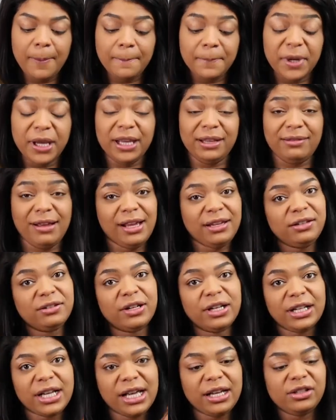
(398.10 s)
But,
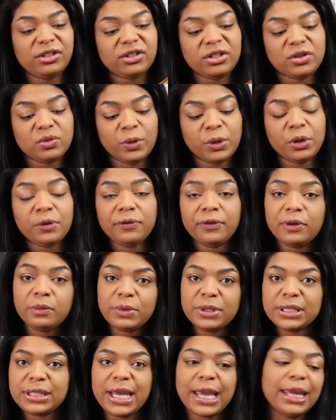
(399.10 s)
I kind of just went over it
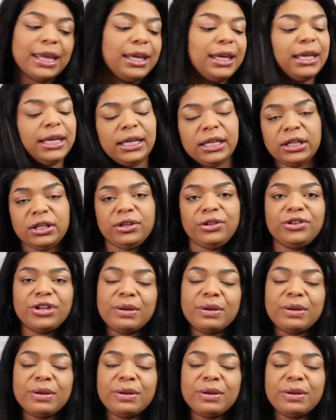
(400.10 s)
with sage